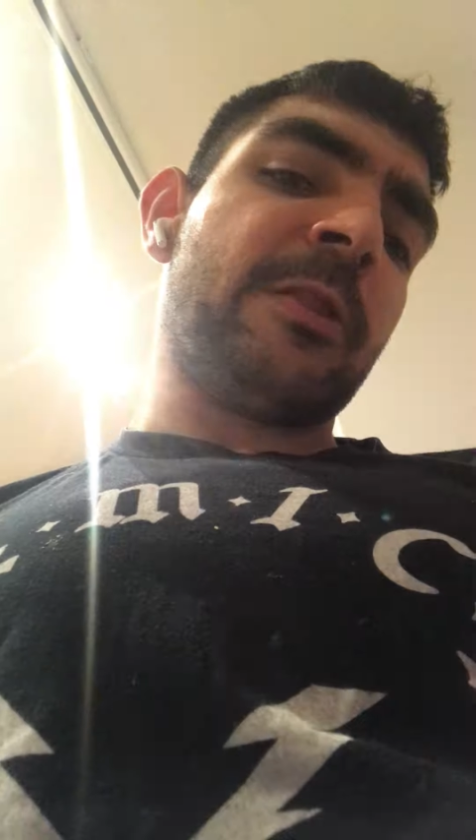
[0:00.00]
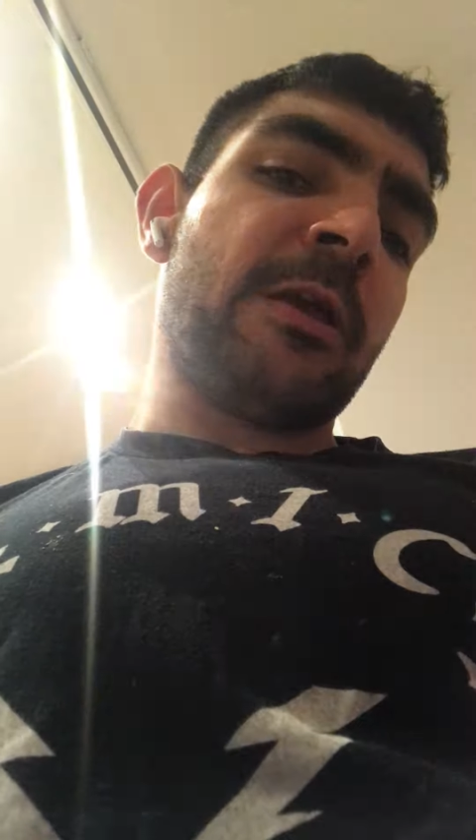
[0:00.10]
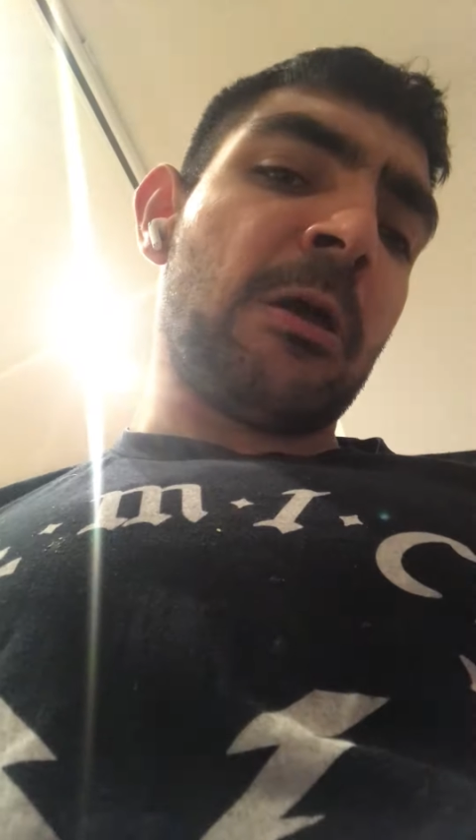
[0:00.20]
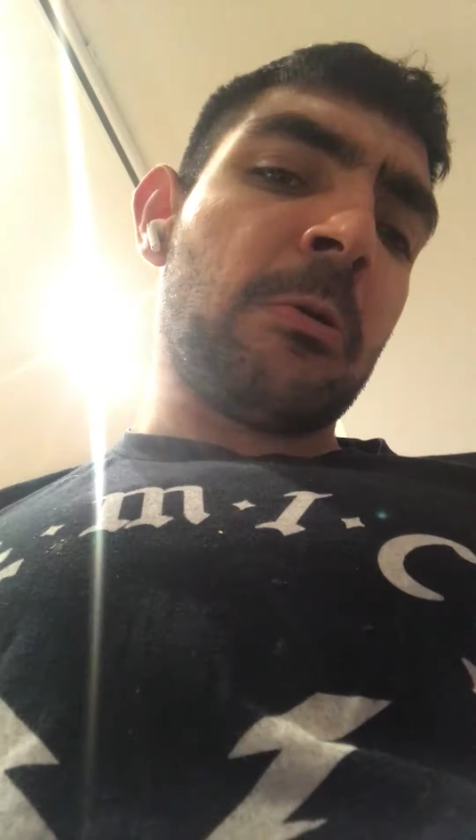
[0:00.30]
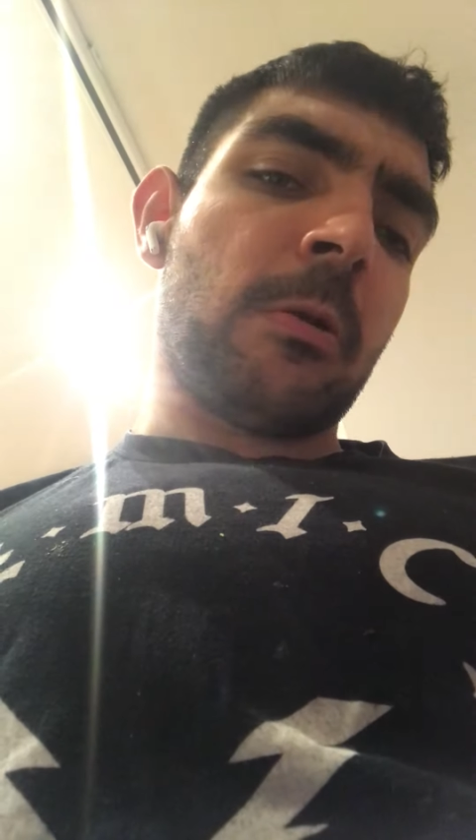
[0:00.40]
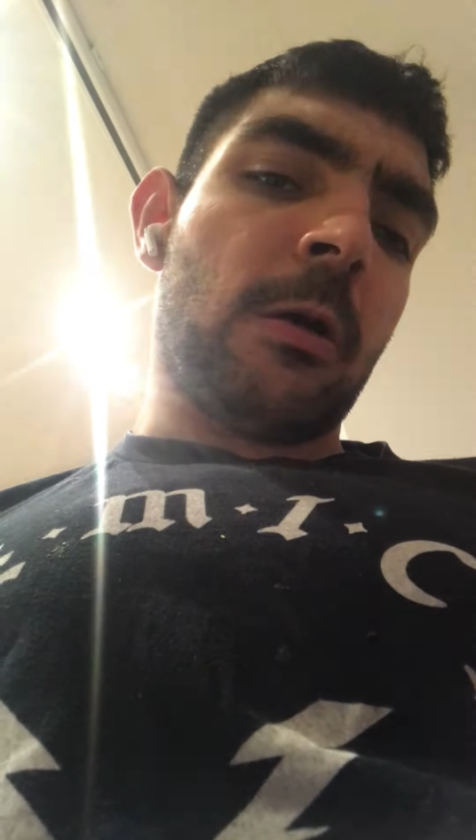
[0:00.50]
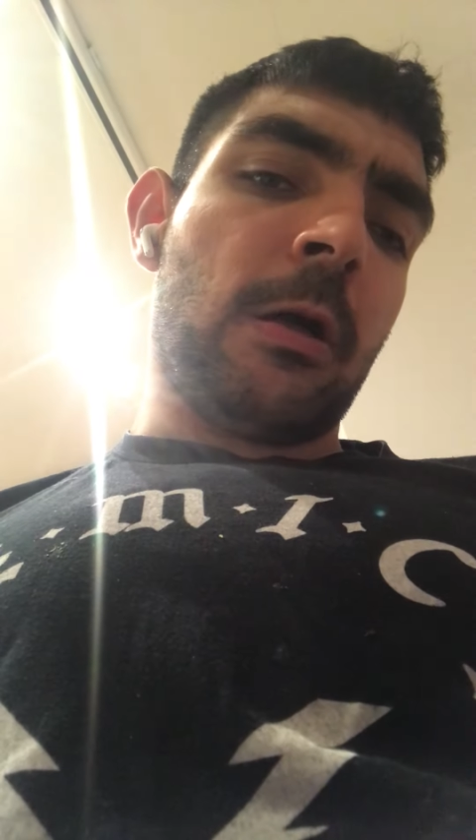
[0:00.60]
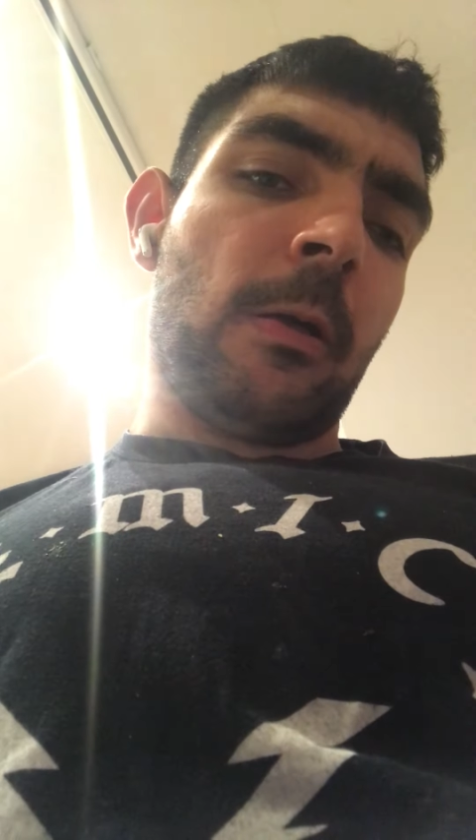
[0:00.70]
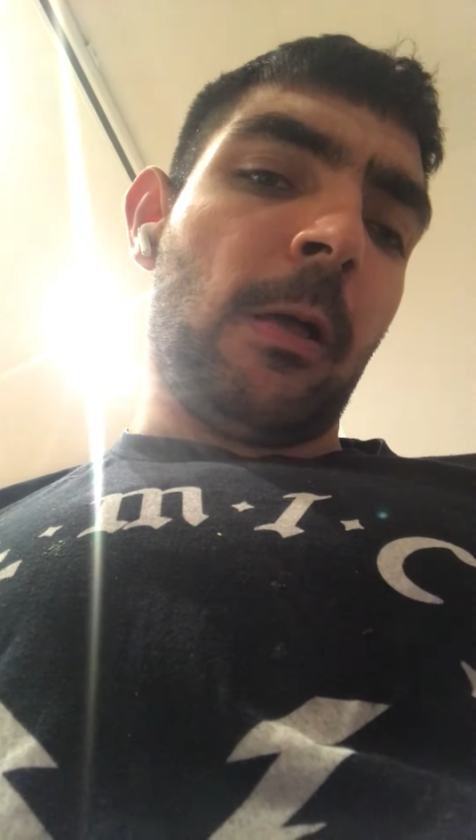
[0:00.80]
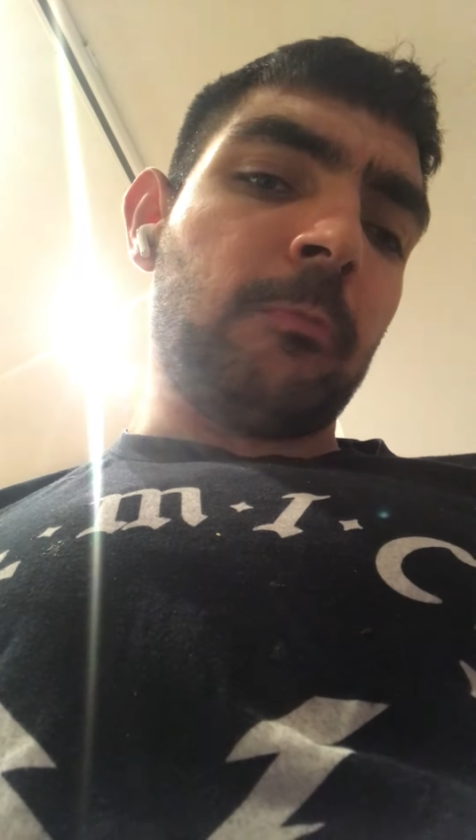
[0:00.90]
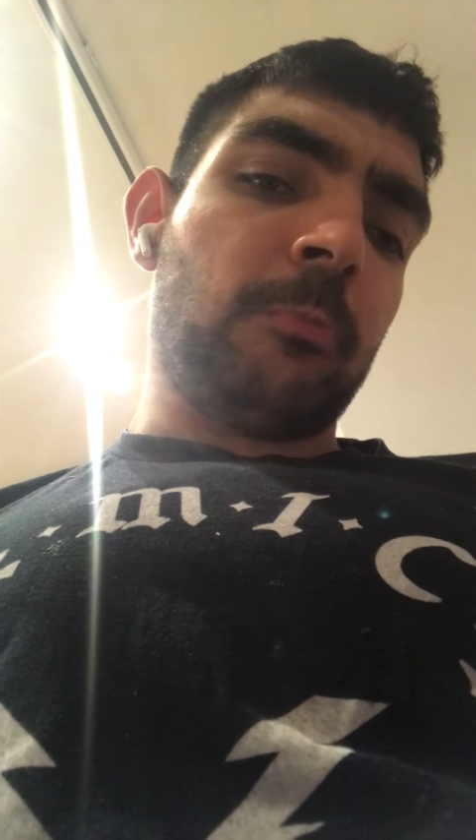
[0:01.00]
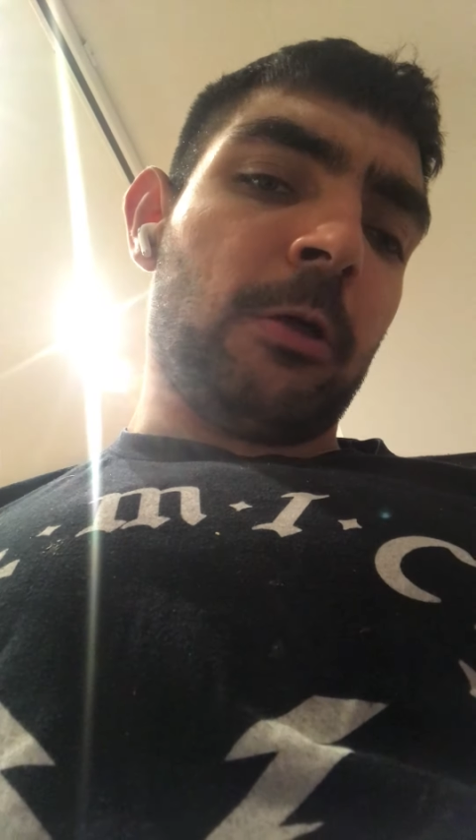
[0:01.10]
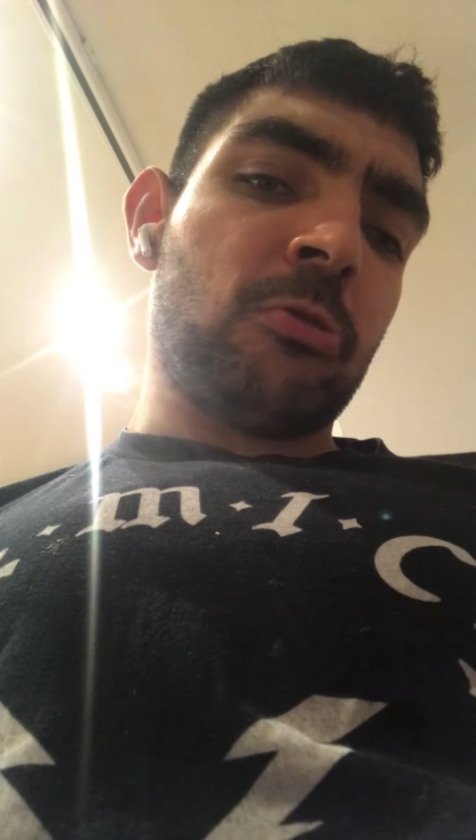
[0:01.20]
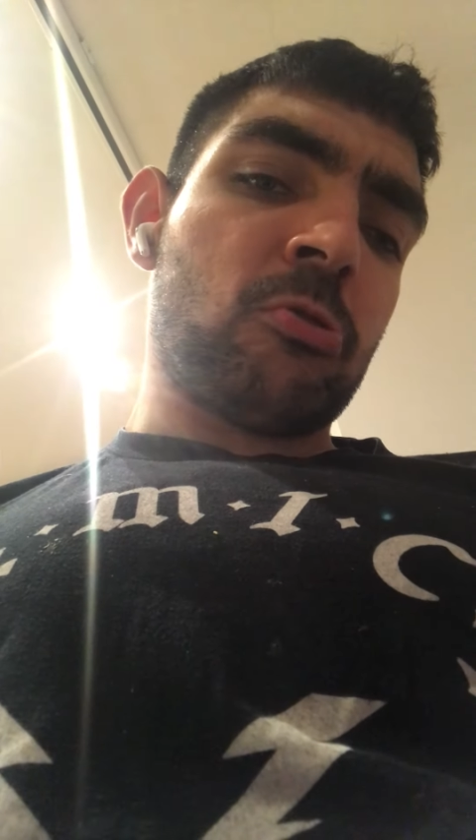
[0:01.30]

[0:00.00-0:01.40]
video. I